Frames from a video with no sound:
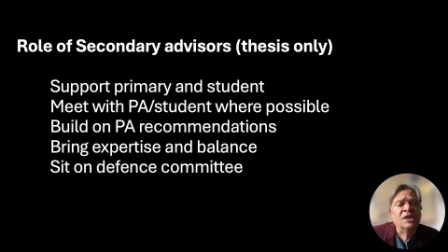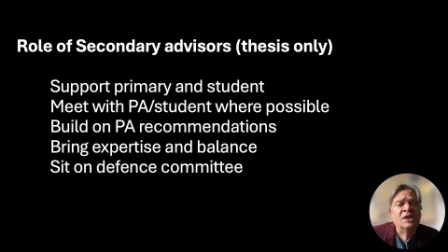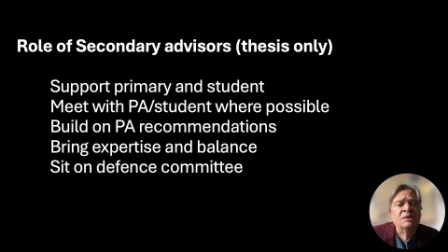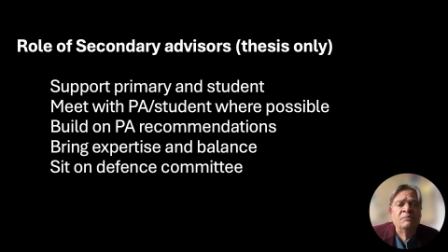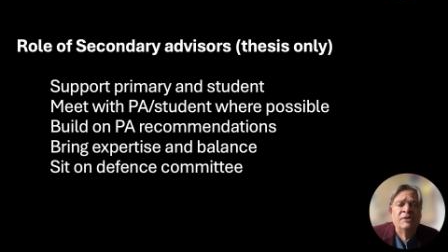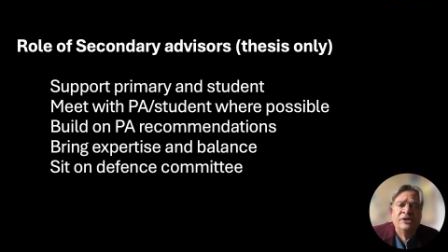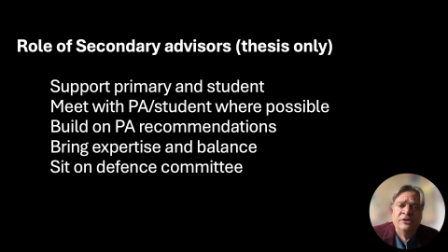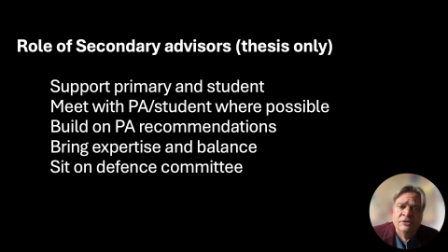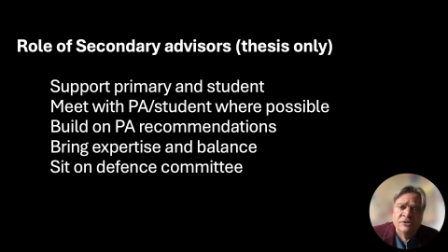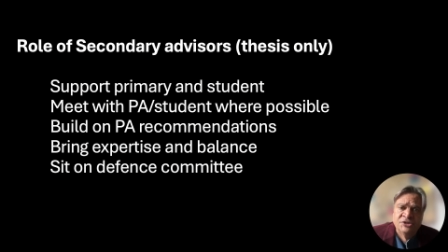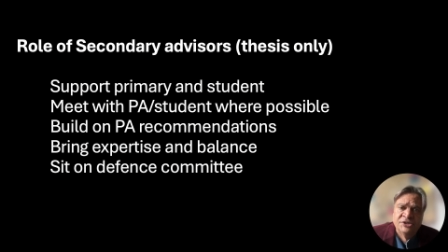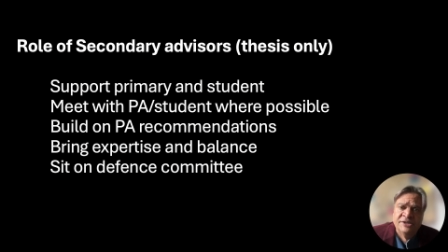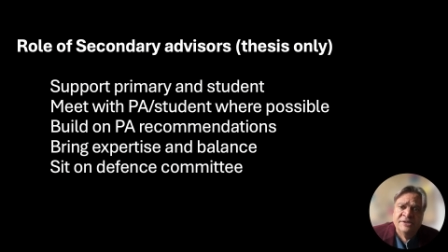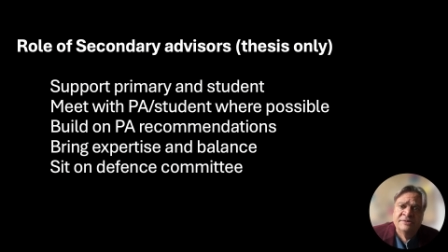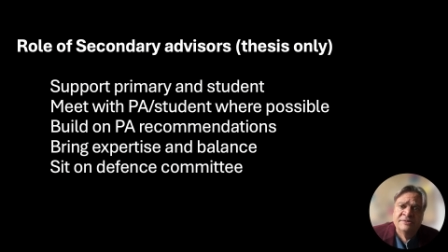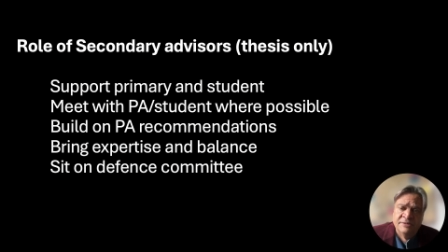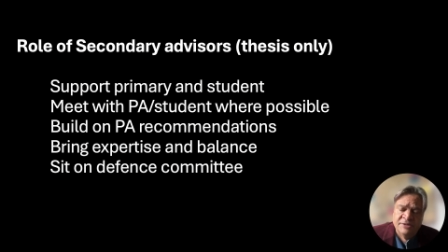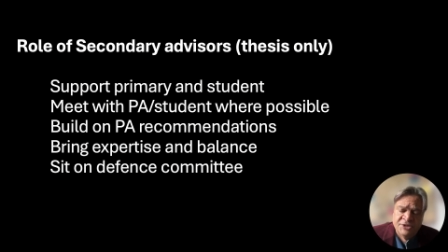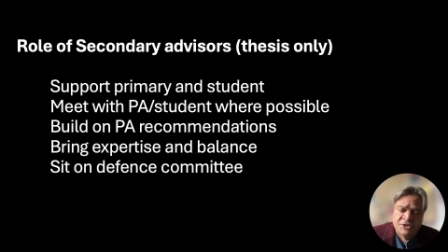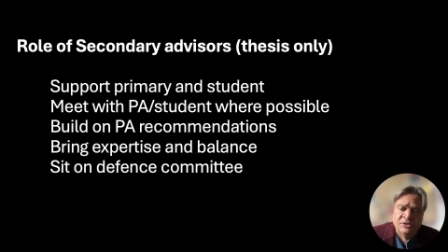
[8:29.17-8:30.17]
but usually
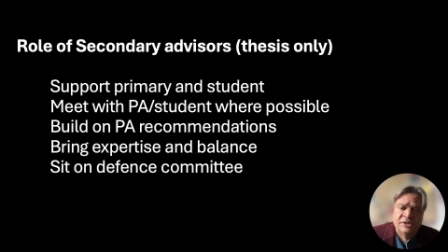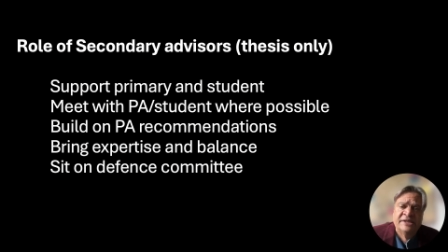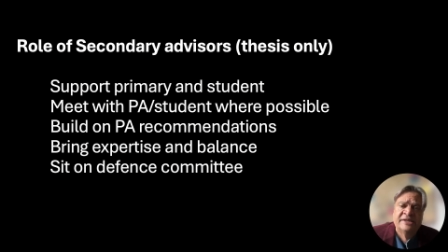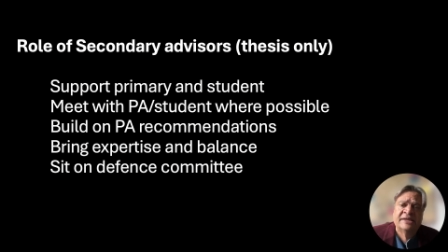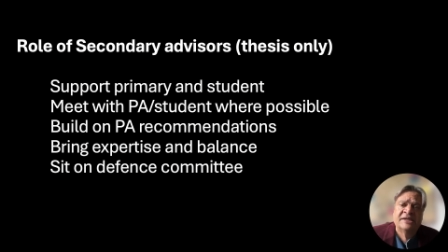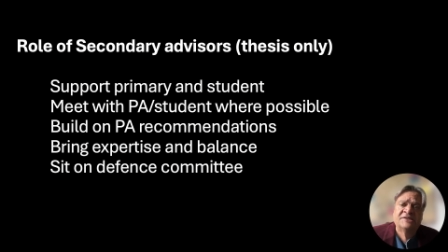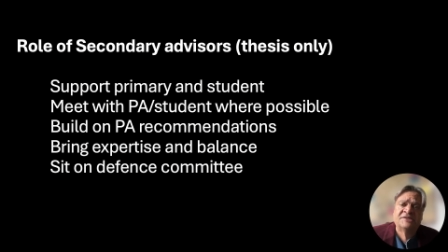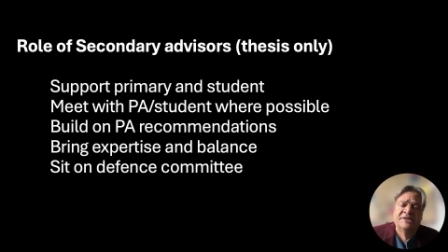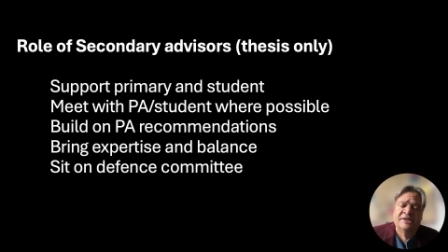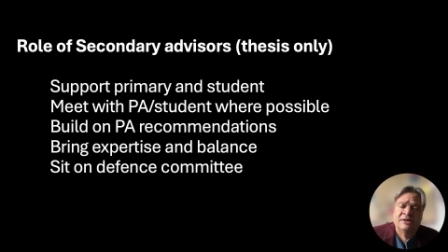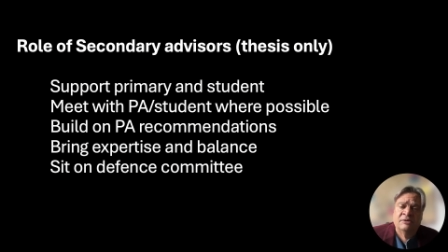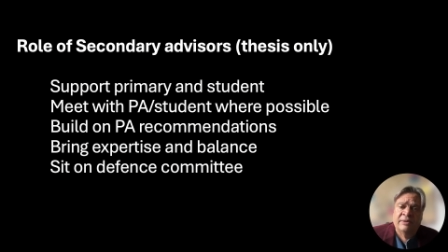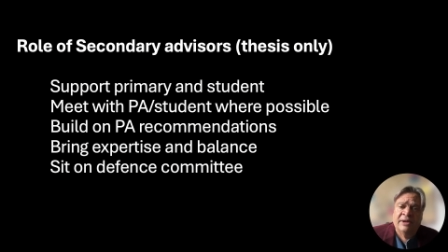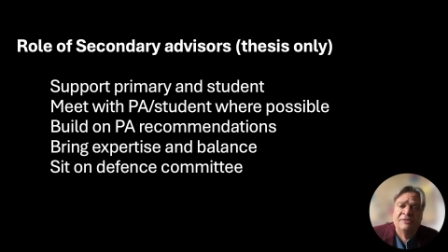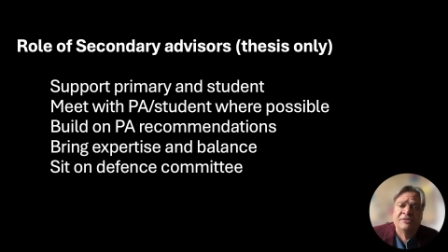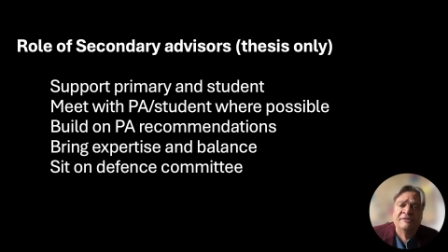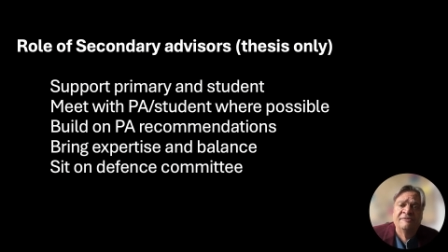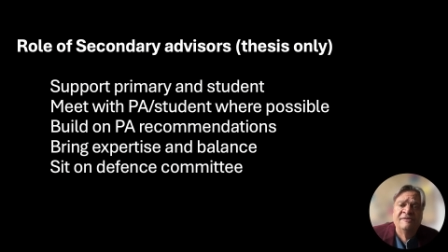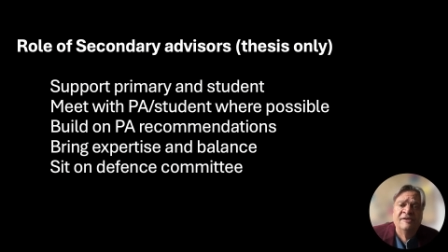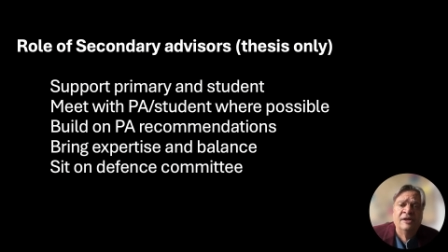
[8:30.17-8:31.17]
certainly kicks in
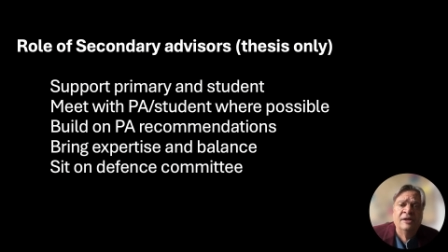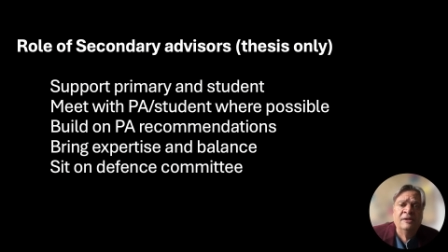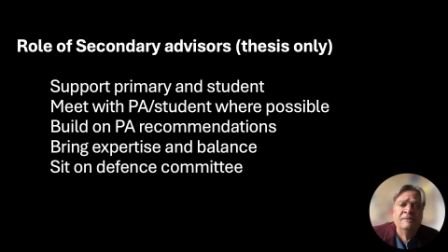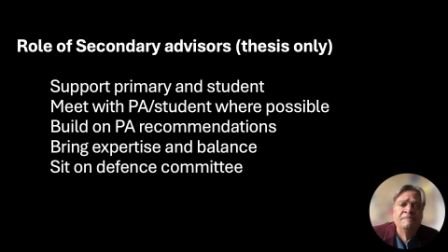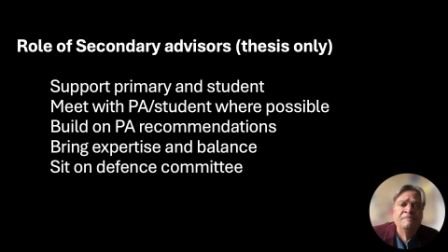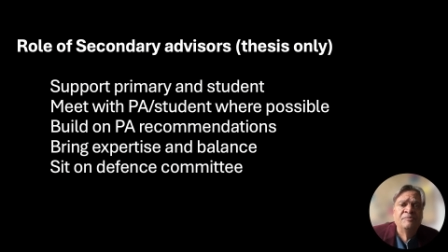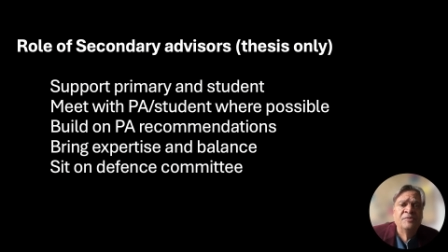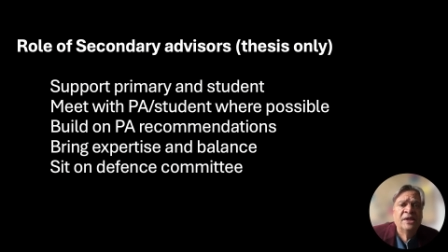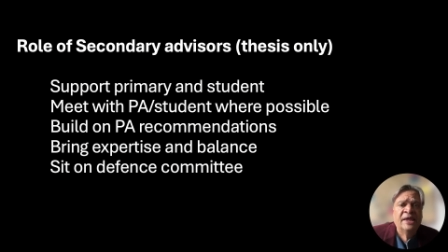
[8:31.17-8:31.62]
around the fall.